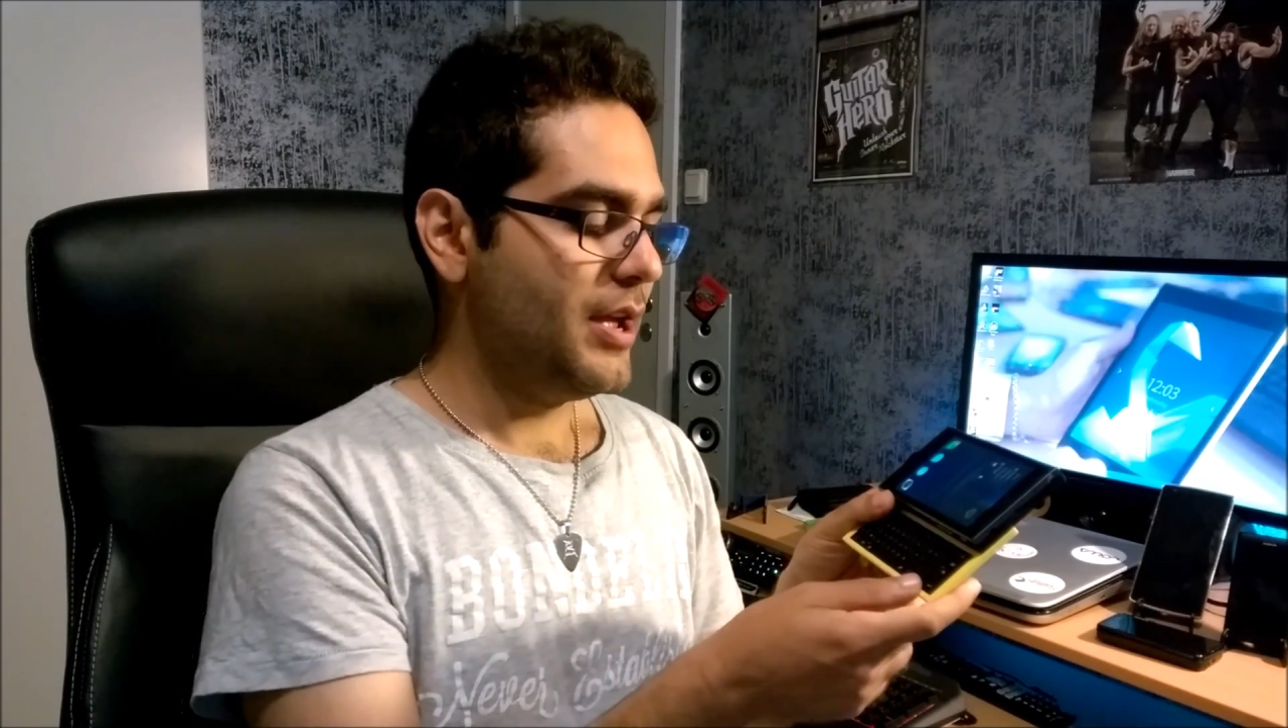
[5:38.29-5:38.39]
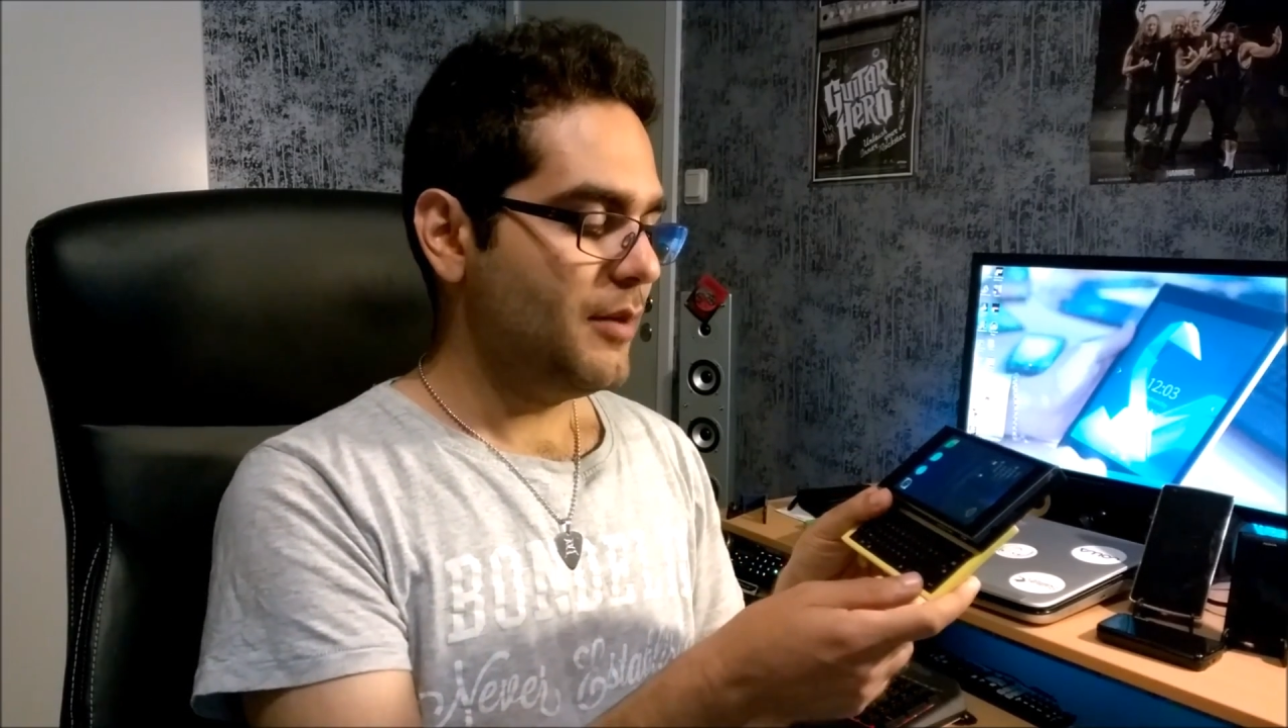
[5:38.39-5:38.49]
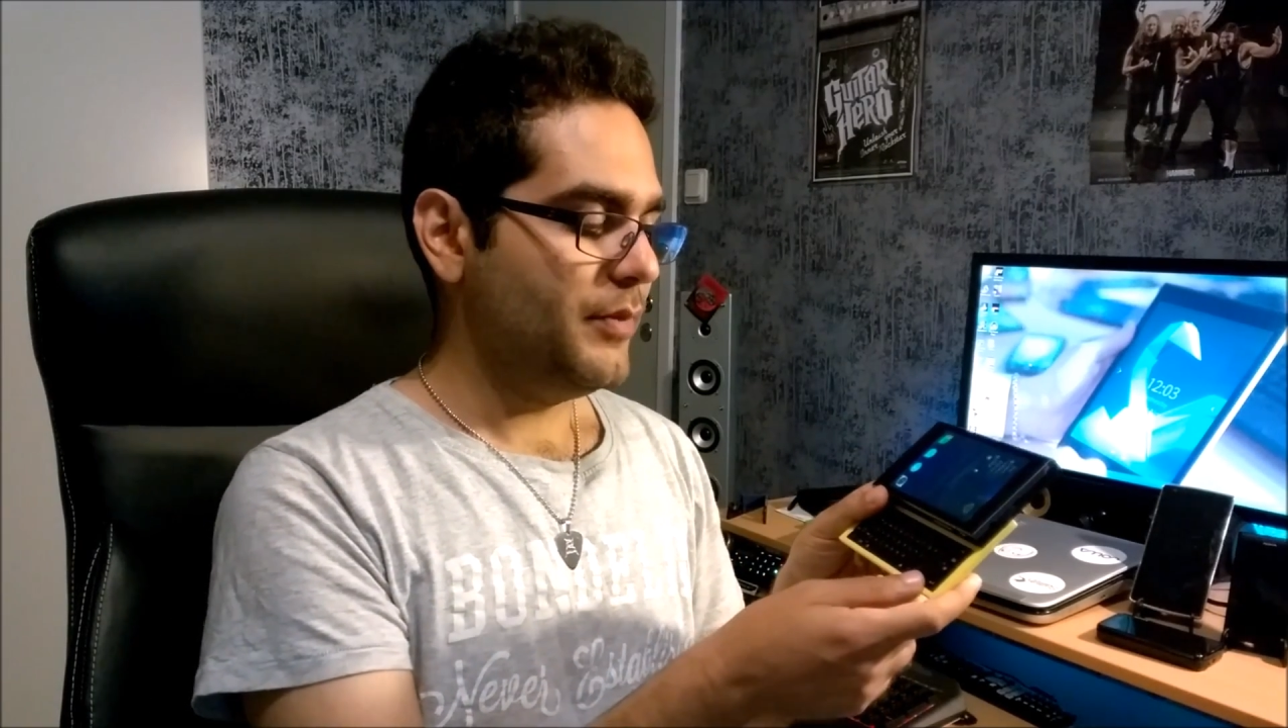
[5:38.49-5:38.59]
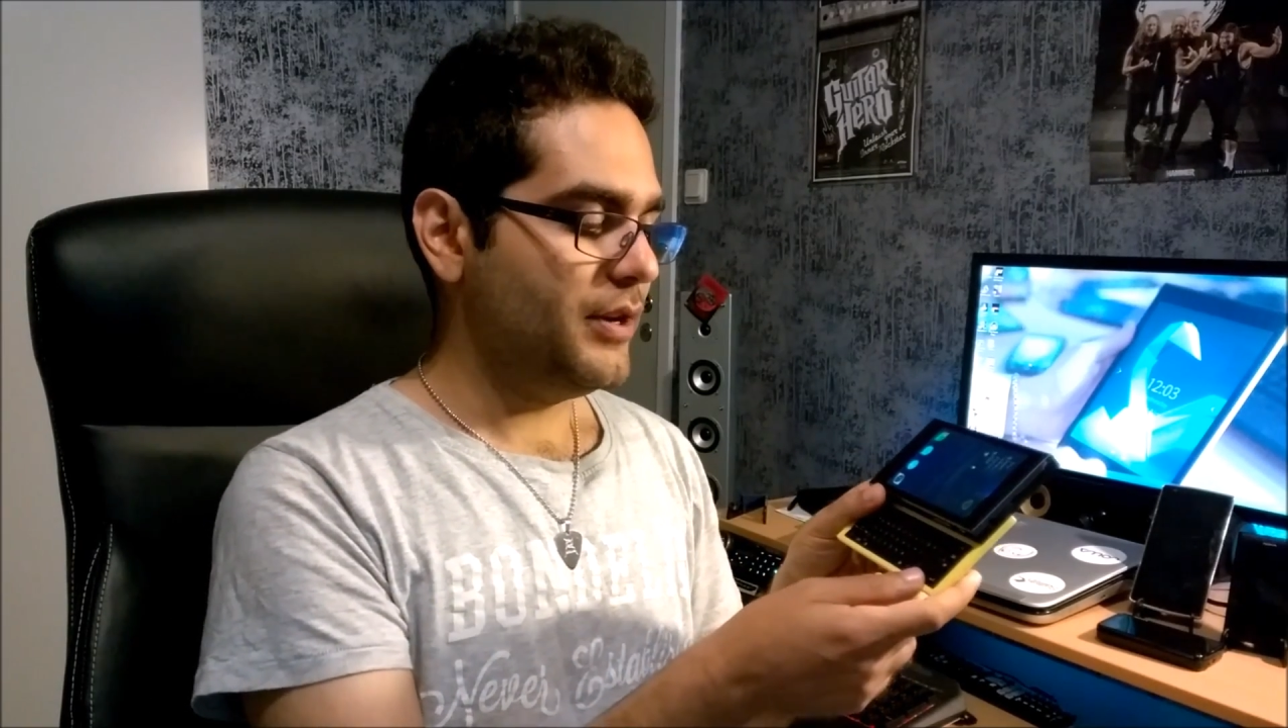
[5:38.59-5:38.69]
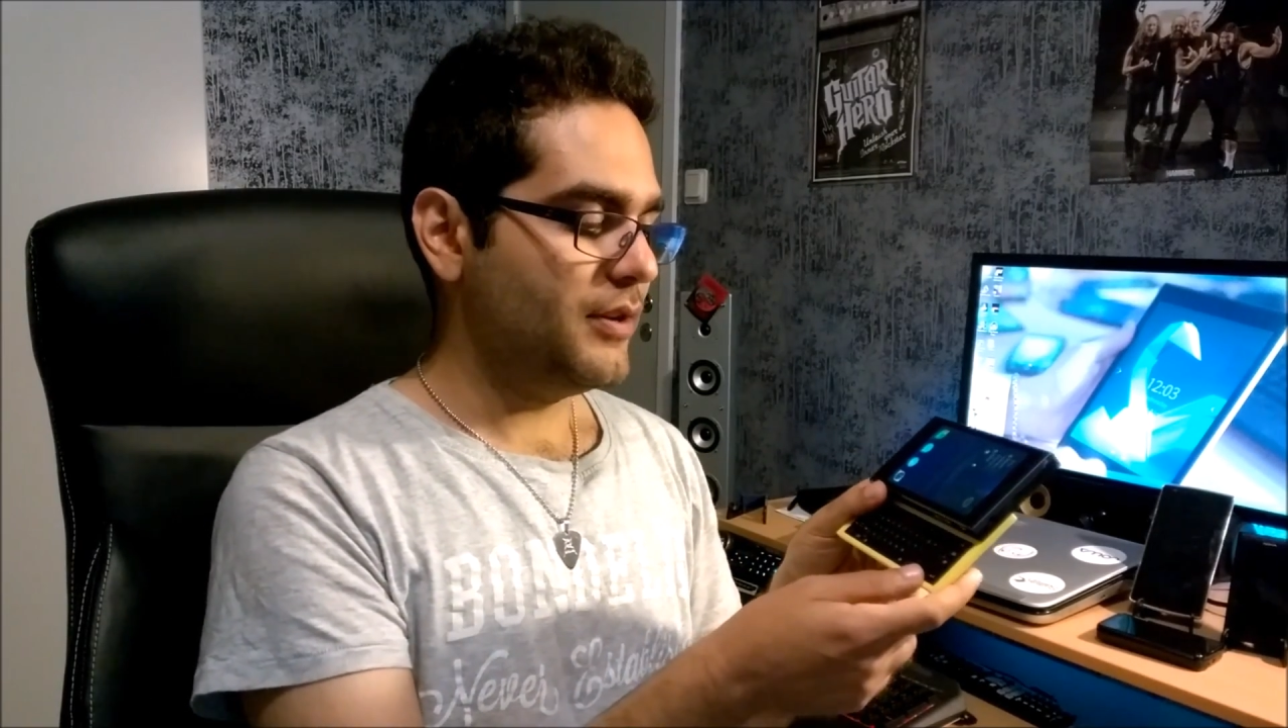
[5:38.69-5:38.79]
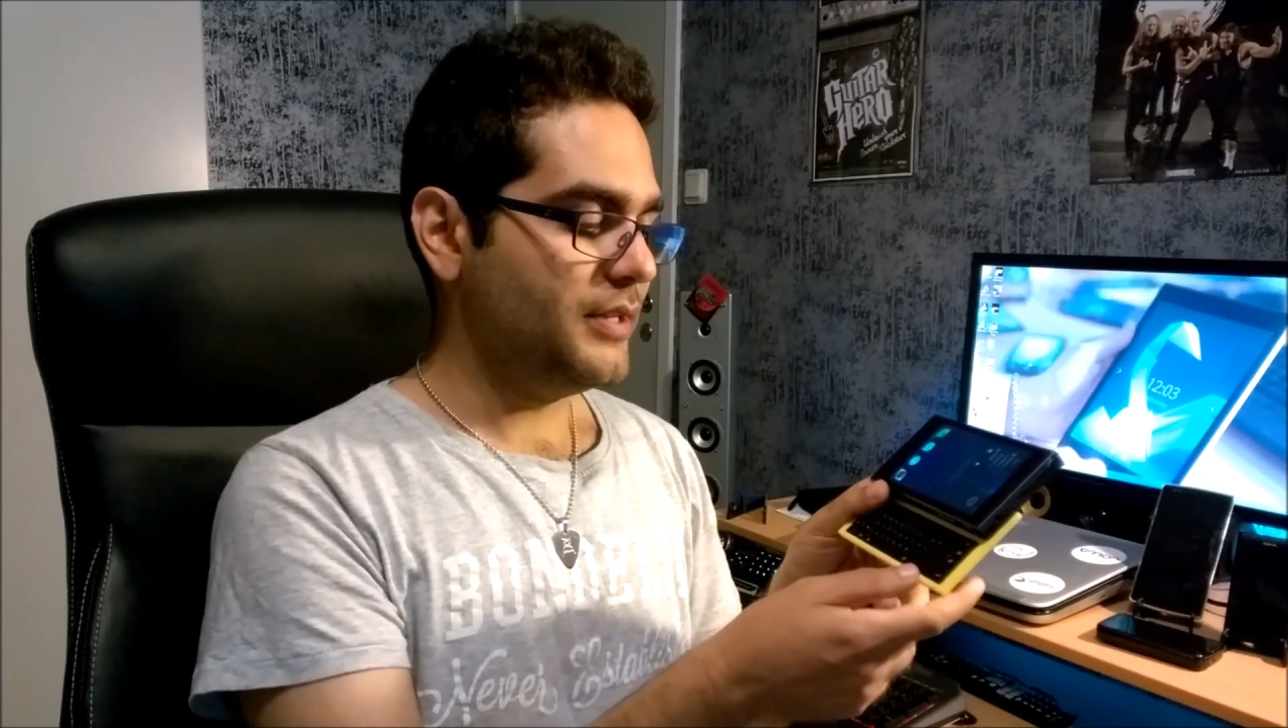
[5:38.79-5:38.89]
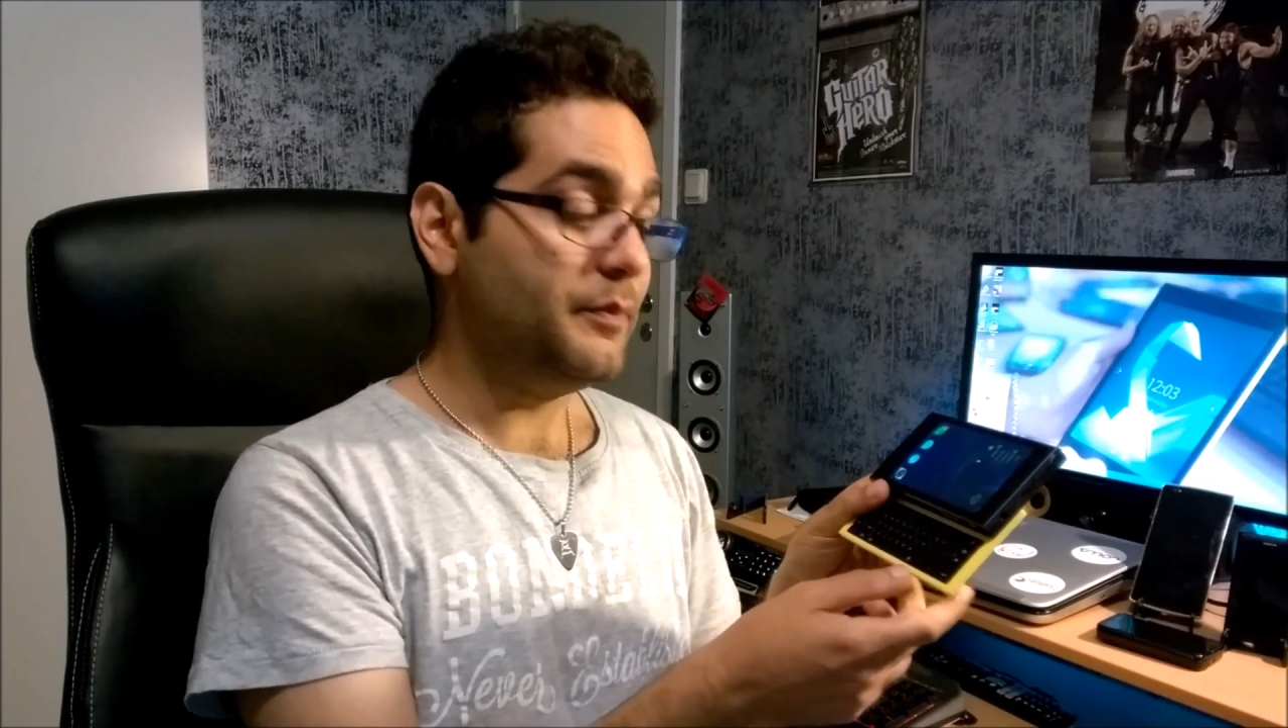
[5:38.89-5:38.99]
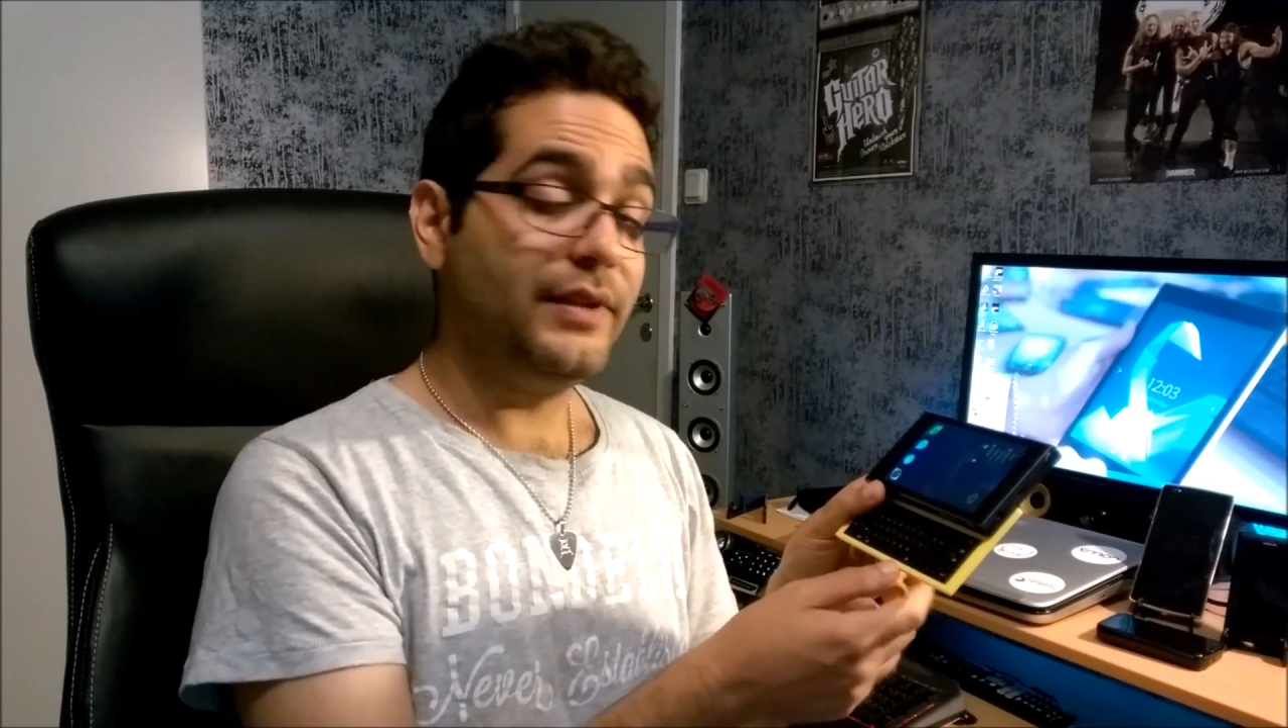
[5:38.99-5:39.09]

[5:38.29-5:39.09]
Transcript: because it